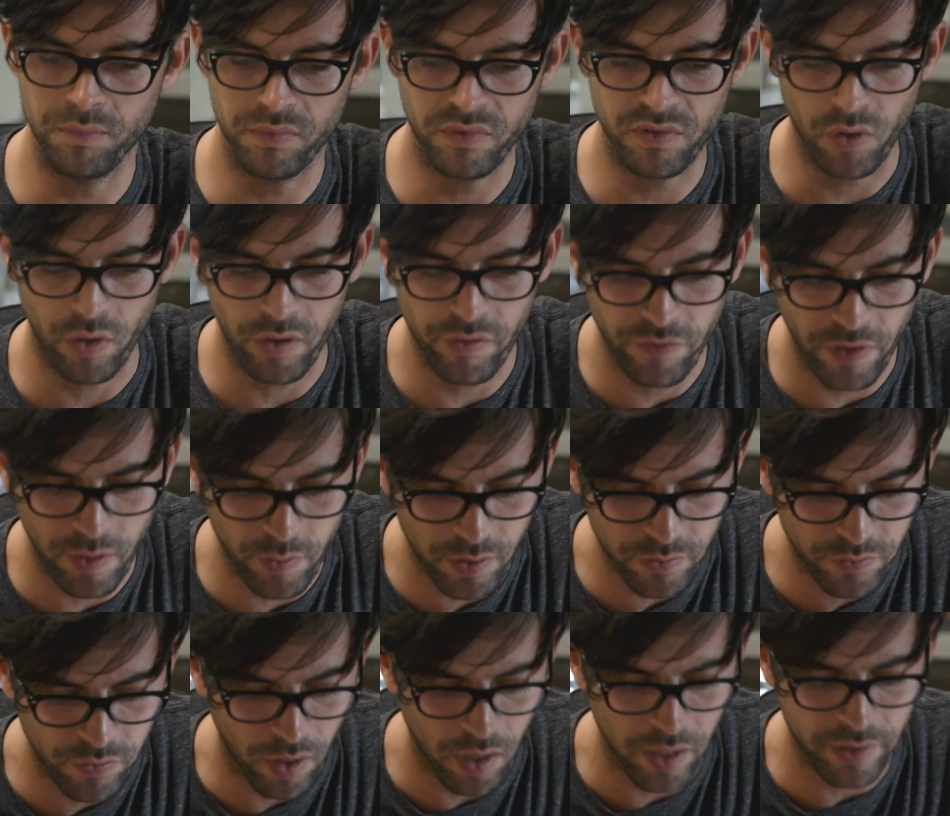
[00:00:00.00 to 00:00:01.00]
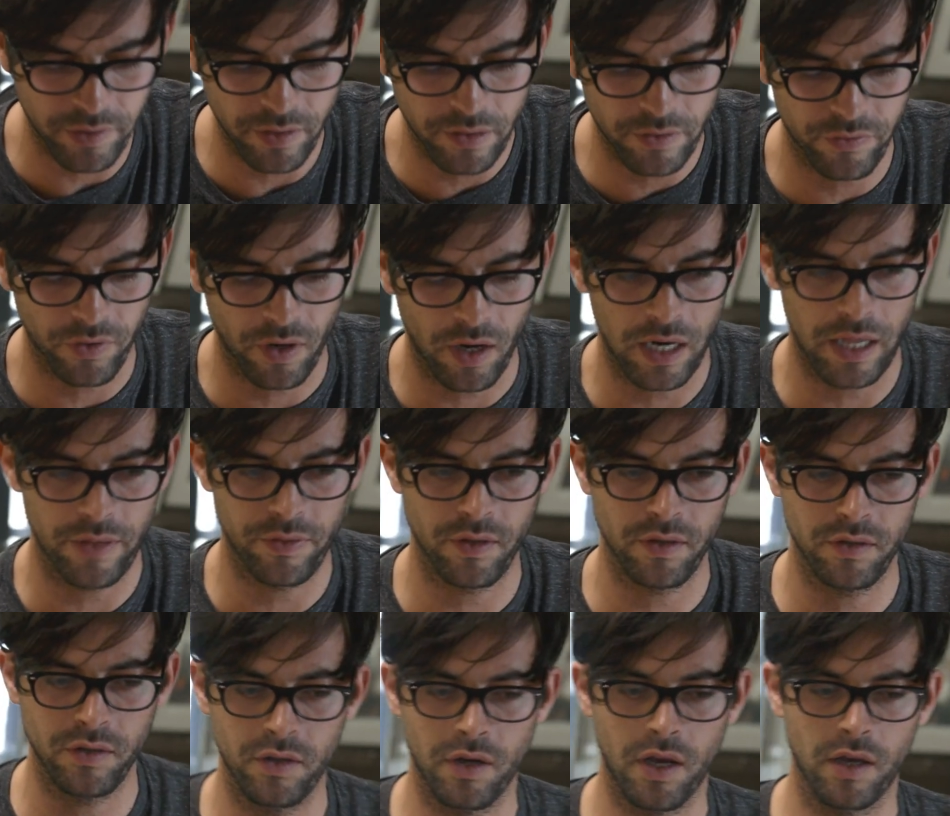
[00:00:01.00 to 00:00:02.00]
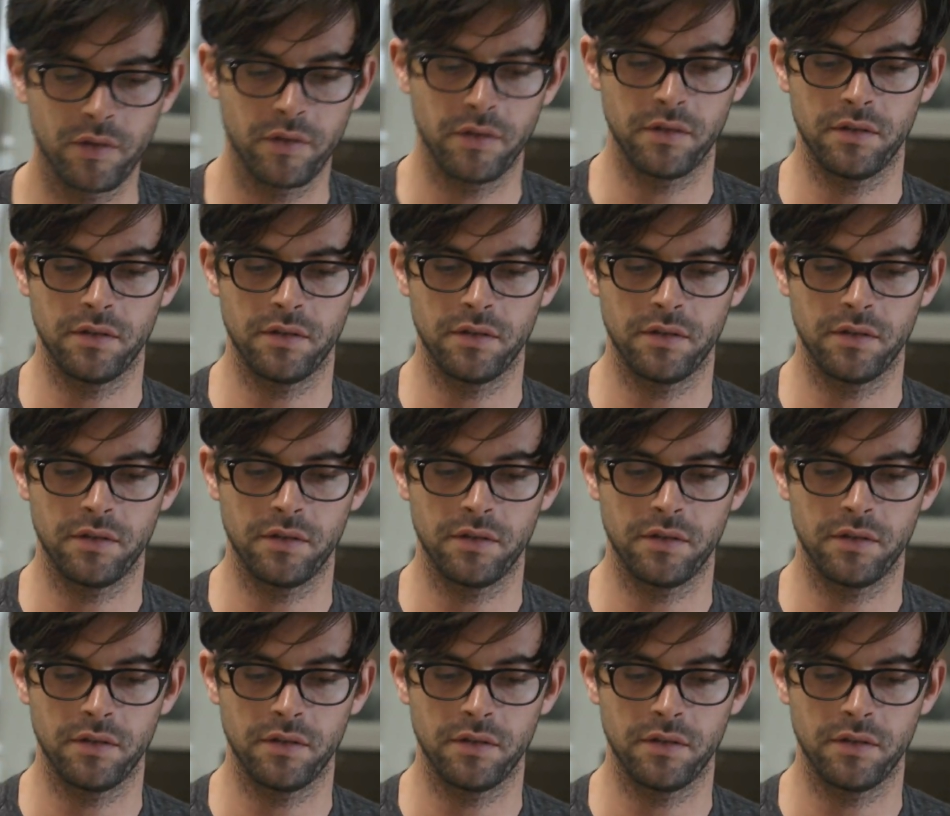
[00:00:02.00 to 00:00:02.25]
I'm sorry if anyone died in Thailand, you know.